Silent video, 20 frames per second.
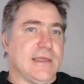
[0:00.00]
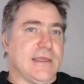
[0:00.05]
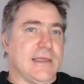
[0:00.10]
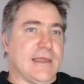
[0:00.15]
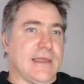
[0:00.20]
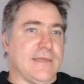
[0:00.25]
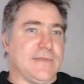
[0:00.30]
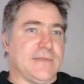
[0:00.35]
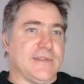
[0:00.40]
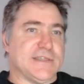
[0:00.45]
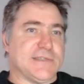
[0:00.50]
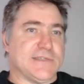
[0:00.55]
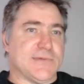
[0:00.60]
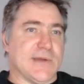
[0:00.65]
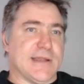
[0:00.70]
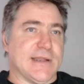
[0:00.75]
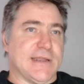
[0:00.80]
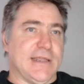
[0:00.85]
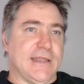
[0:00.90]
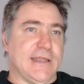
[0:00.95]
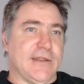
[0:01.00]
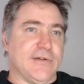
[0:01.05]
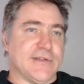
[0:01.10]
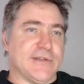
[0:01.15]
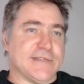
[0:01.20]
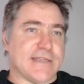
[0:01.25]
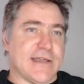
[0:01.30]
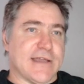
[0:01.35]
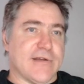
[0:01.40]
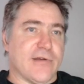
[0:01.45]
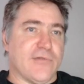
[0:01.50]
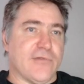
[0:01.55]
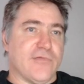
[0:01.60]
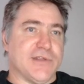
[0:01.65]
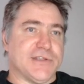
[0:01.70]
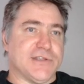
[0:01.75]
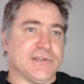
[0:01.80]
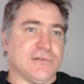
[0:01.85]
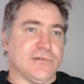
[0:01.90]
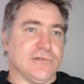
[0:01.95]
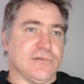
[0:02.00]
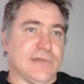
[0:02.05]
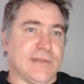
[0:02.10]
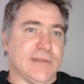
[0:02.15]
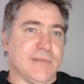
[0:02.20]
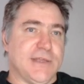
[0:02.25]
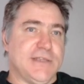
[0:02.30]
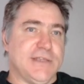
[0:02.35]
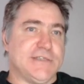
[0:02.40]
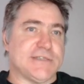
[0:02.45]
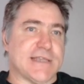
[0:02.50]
and this one here is our original image.